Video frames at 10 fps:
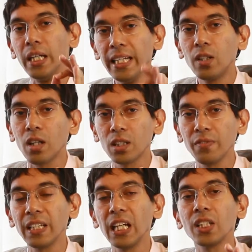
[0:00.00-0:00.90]

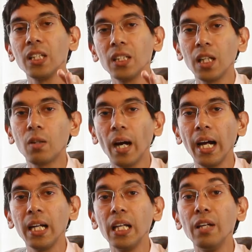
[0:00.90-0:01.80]
Detoxification is
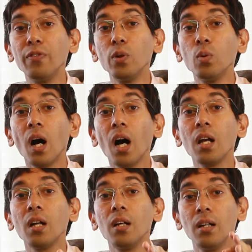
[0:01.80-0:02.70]
required if you
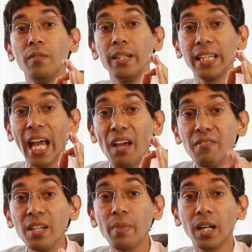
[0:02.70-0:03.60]
are with
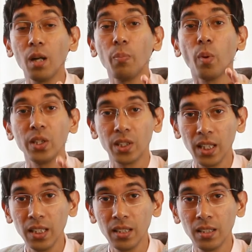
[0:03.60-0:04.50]
heavy metal
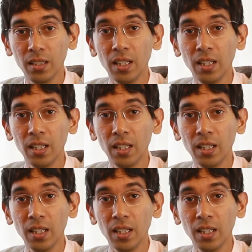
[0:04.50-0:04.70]
poisoning,